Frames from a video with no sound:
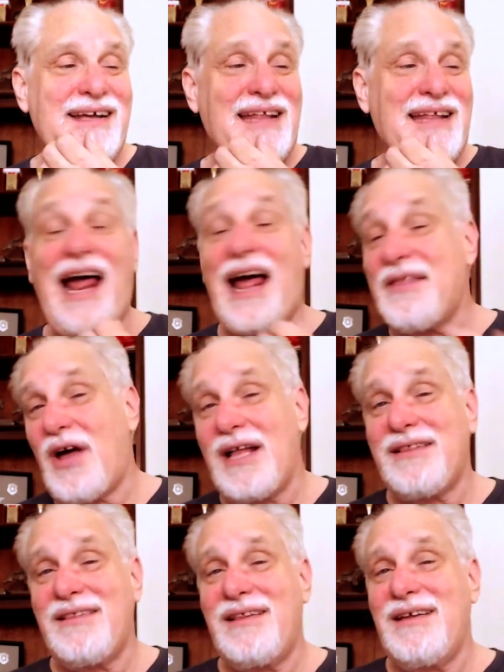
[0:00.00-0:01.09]
that I
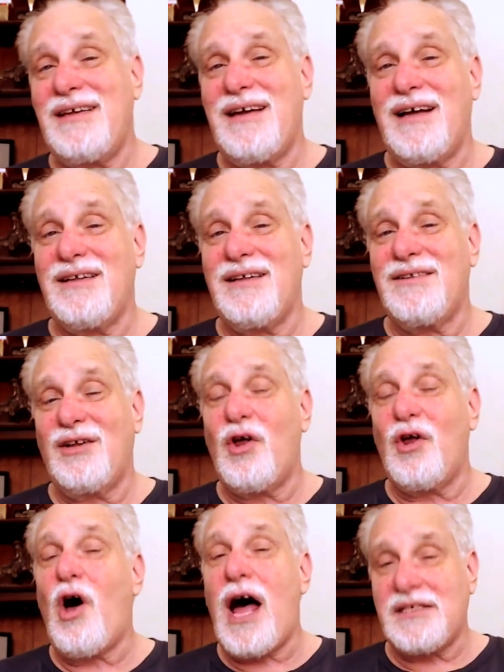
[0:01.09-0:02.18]
thought the
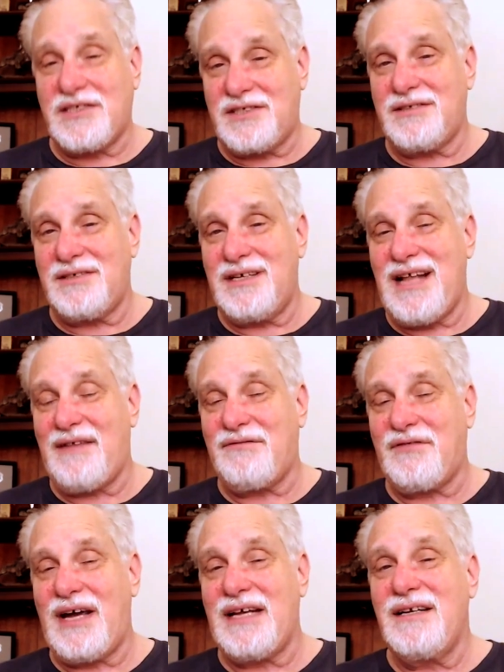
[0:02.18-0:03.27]
loss in that
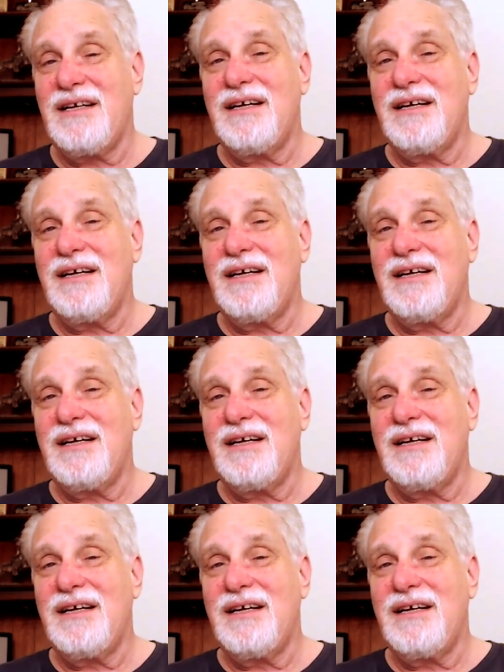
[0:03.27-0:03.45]
fight